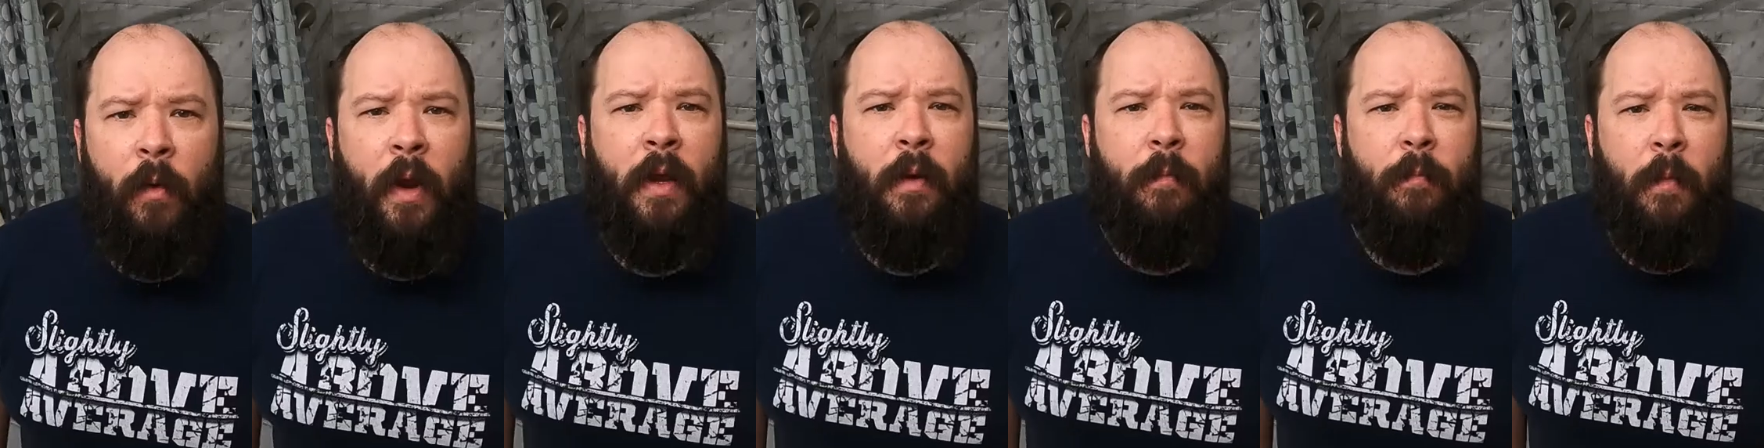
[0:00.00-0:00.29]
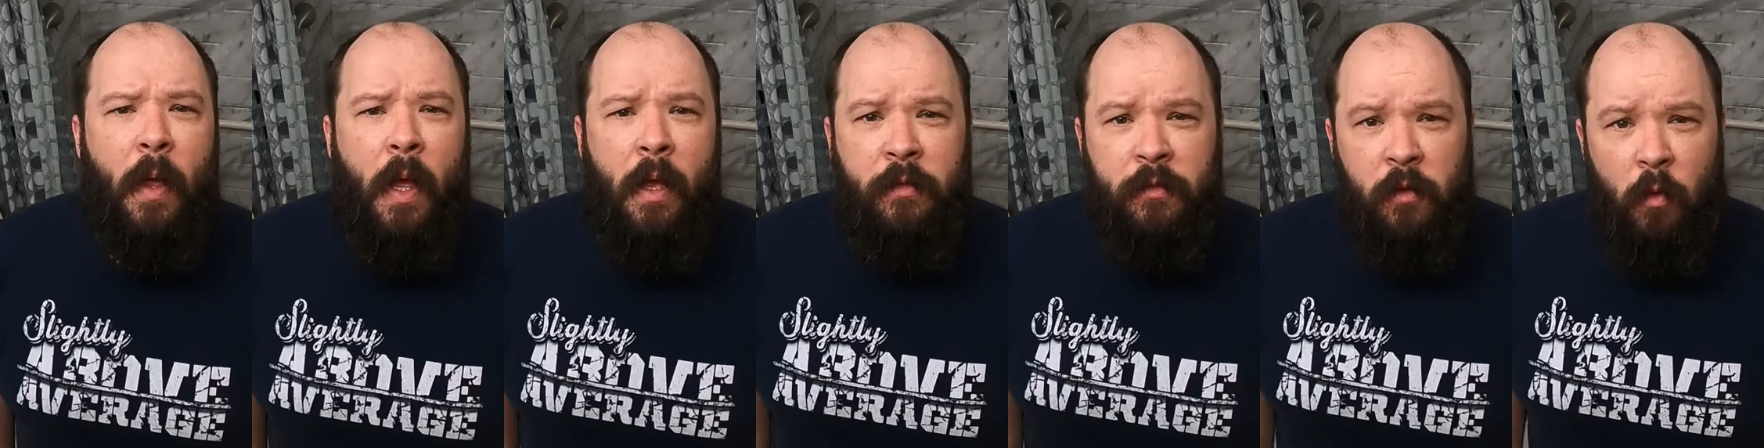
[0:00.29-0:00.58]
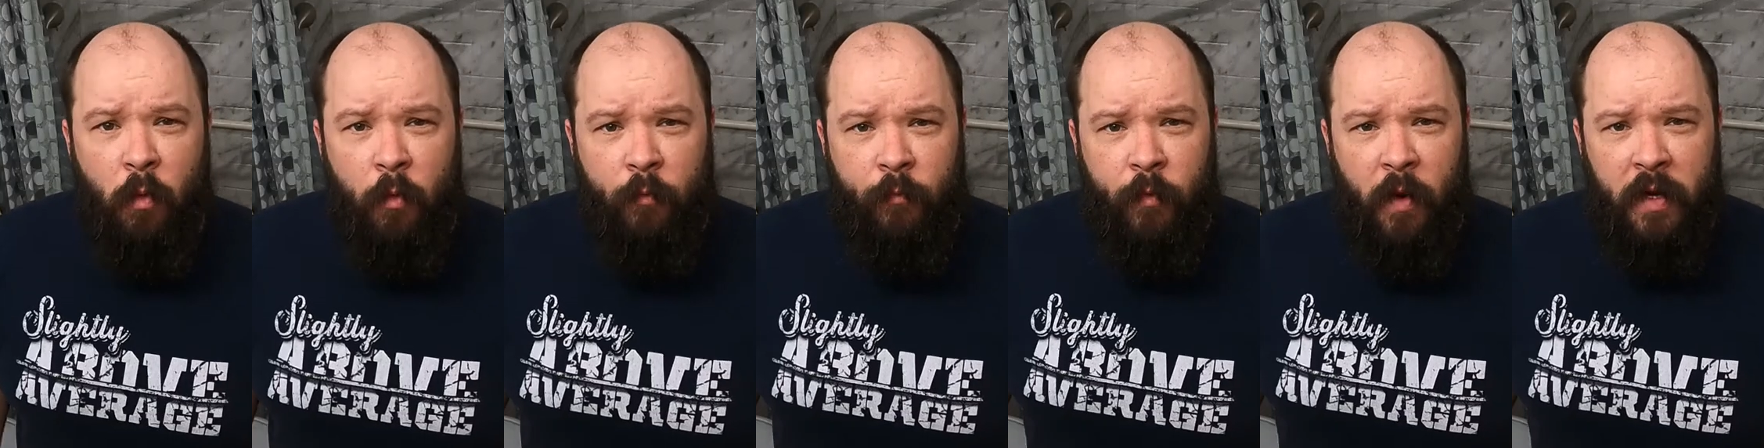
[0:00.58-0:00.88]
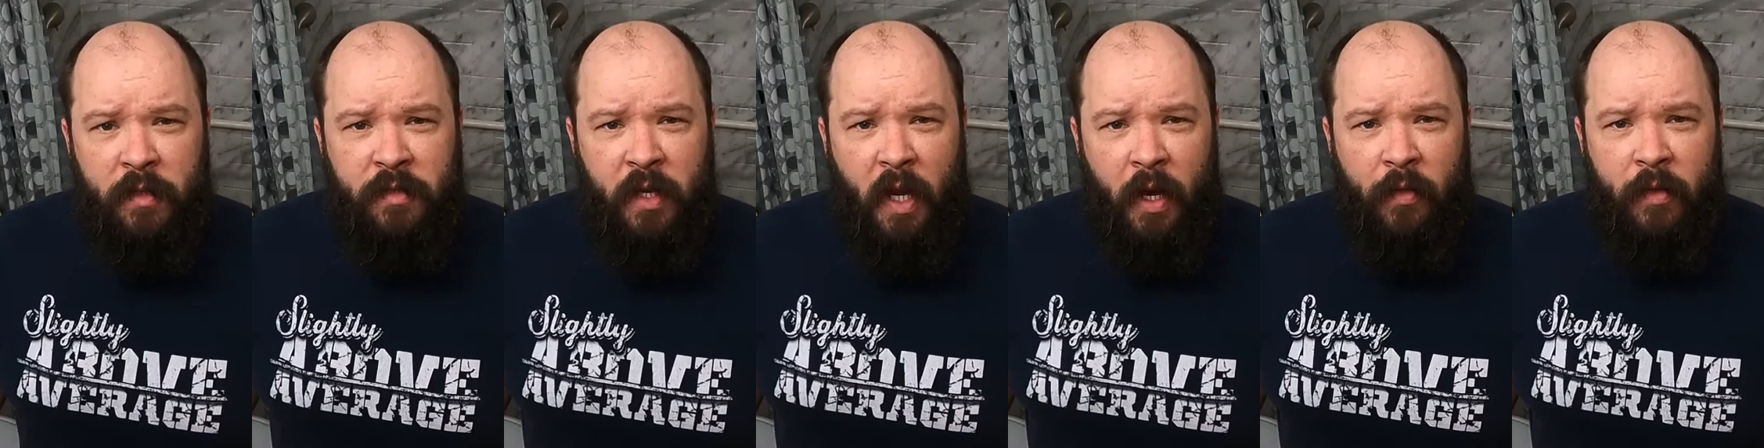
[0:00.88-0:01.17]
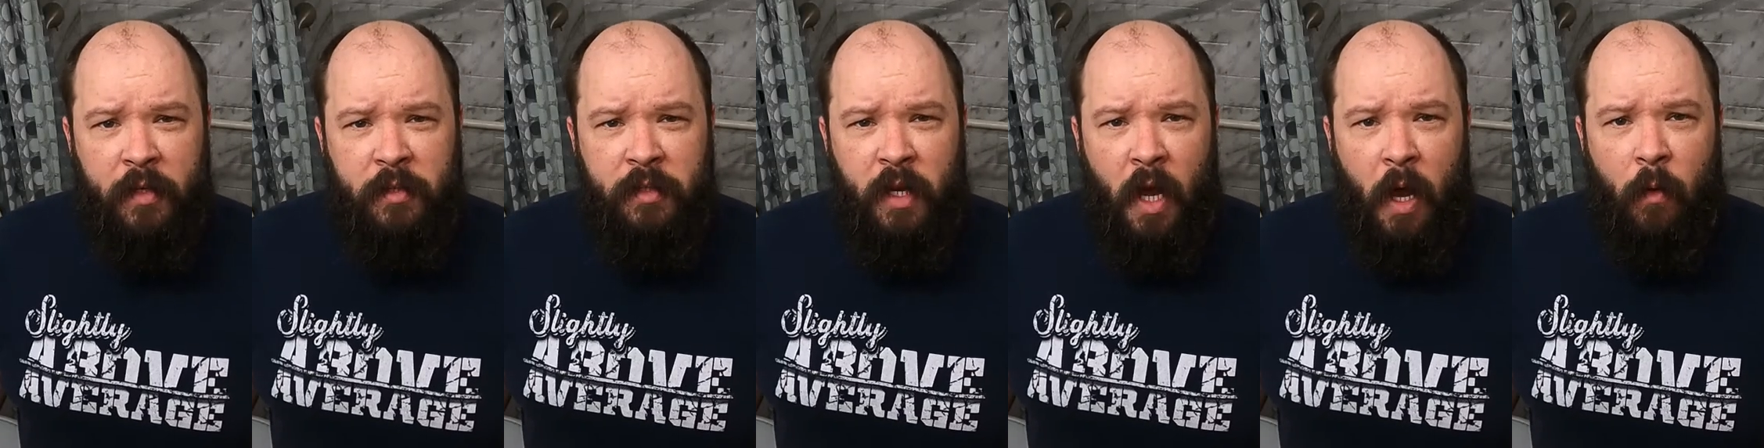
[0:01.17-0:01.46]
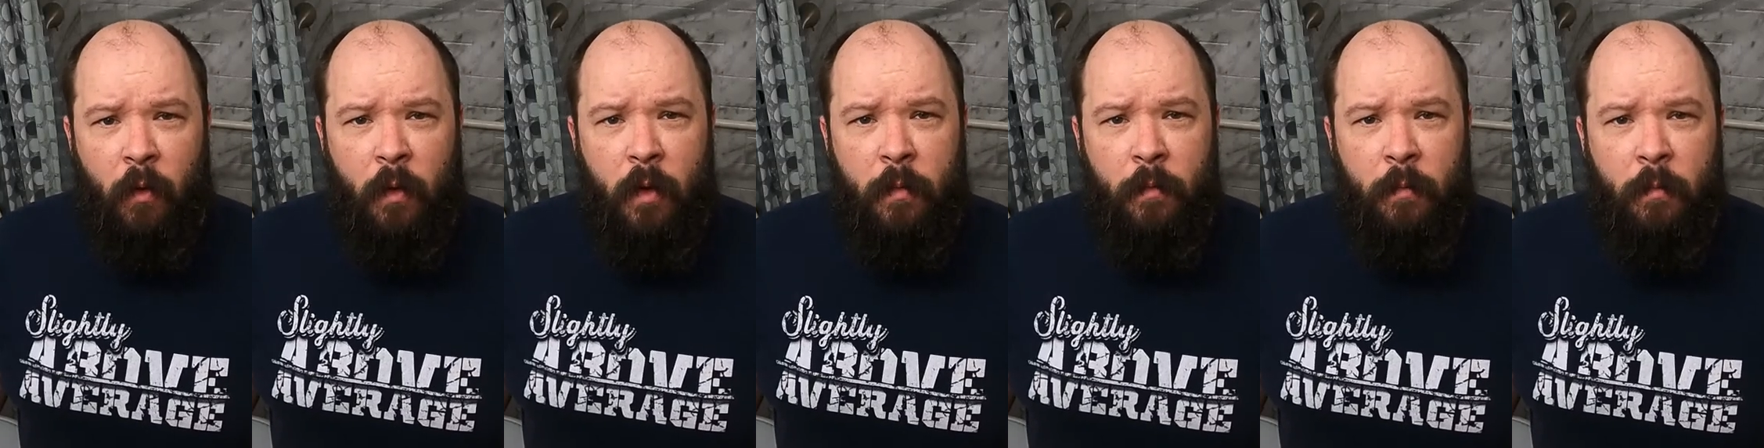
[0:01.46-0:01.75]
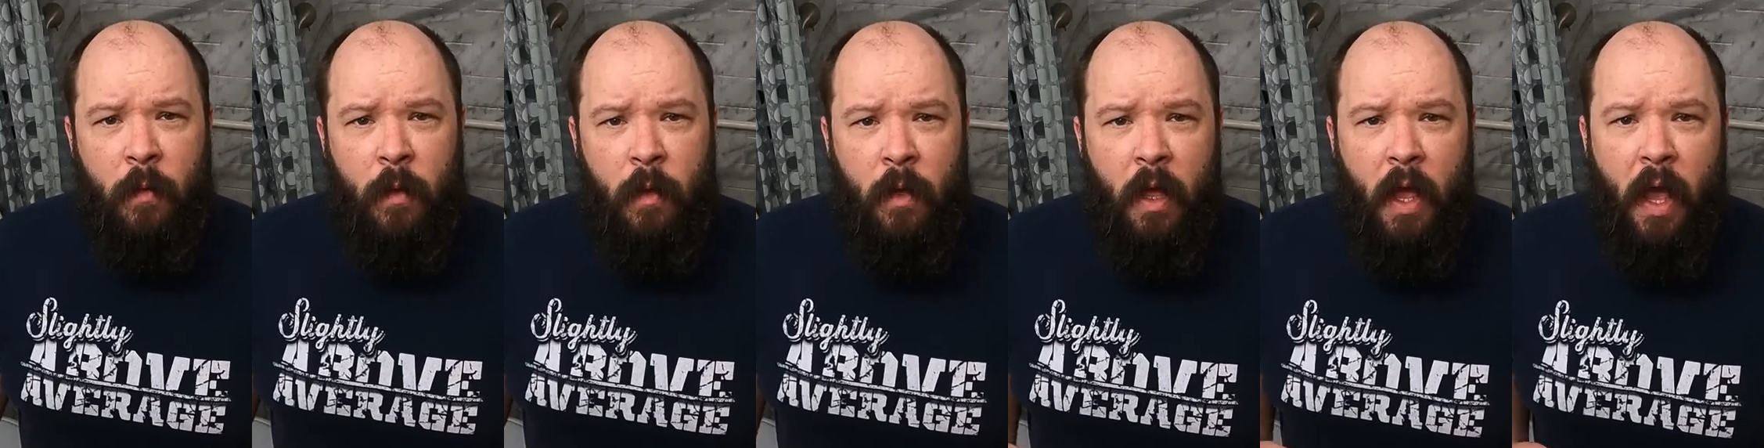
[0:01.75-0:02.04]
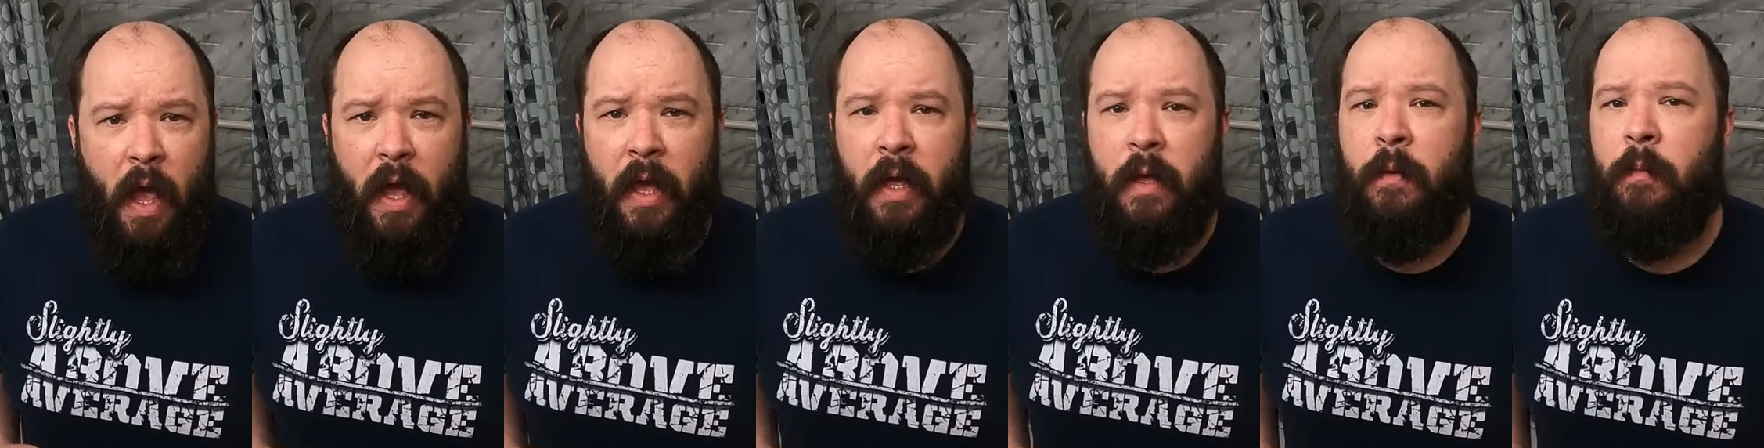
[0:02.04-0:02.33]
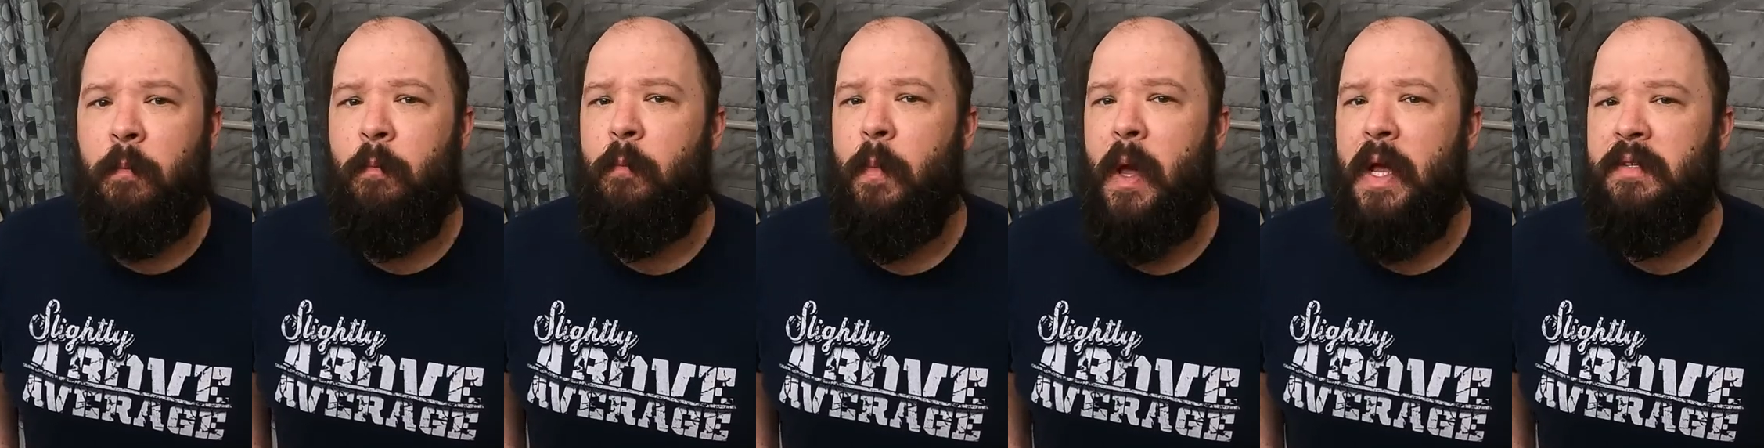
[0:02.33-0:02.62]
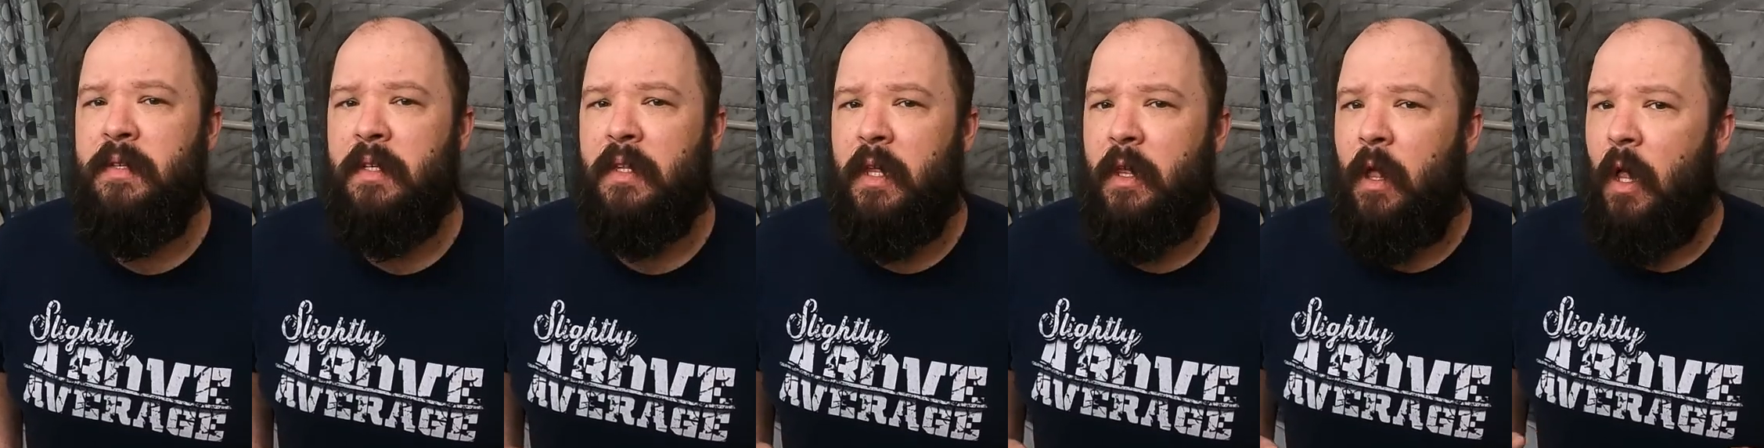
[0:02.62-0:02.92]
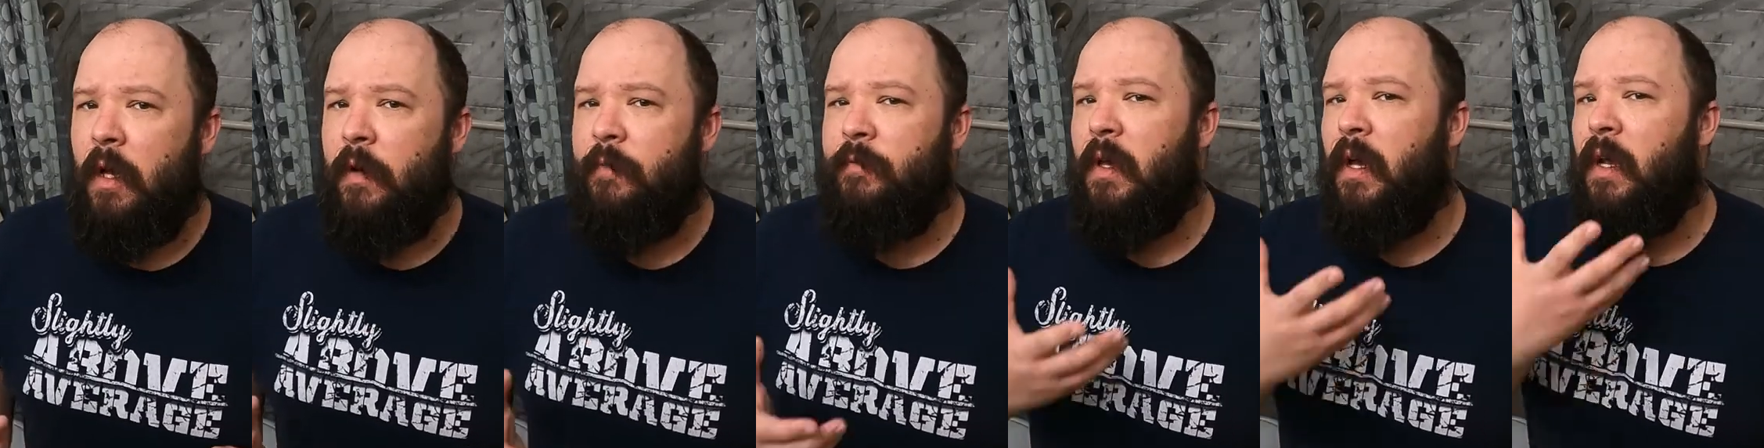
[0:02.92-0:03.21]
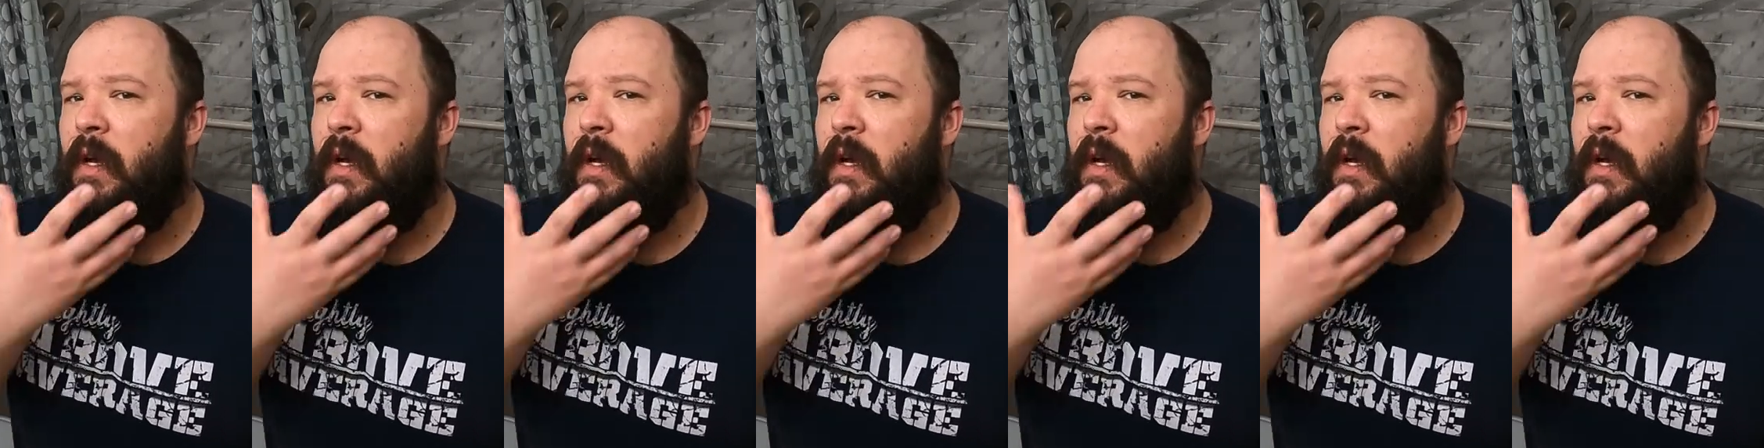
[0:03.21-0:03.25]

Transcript: All right, so we're fresh out of the shower, and basically all I've